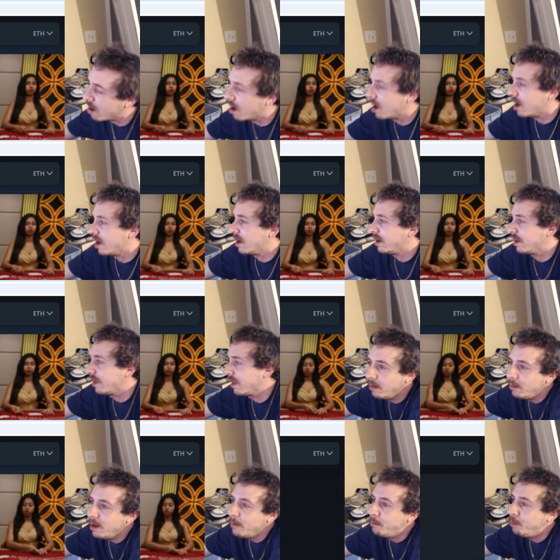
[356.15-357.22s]
on,
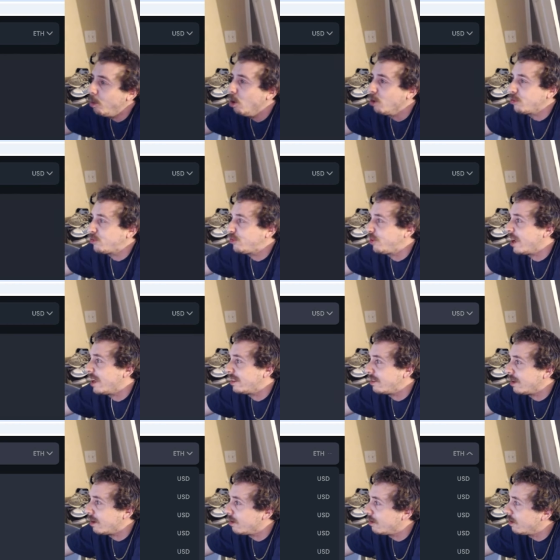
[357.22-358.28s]
man. Bullshit,
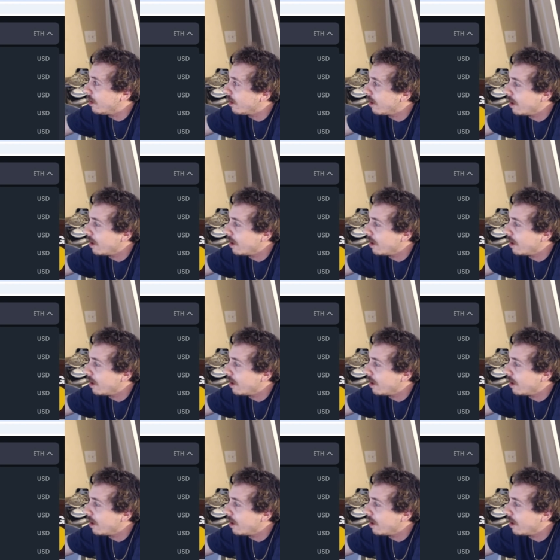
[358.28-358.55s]
dude.